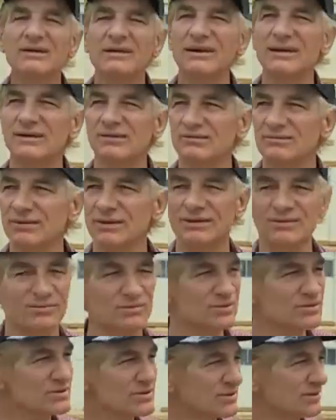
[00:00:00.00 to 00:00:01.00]
Yeah, I think it
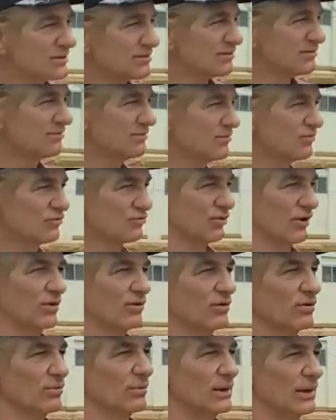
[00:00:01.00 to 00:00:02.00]
was
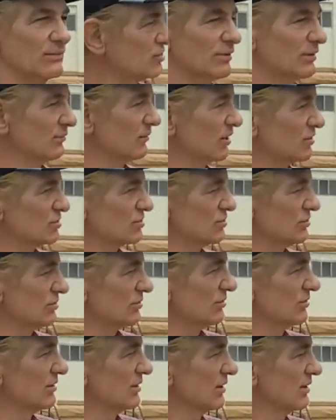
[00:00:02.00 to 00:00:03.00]
Trigger or whatever. I'm not sure,
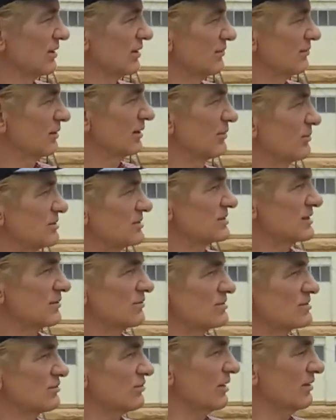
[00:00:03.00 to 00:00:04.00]
but it
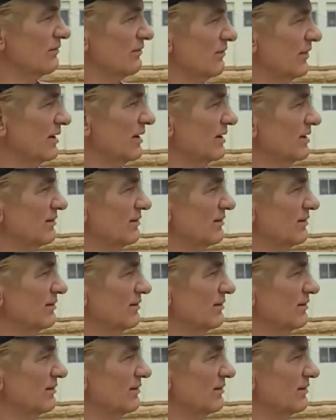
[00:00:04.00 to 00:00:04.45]
was quite funny.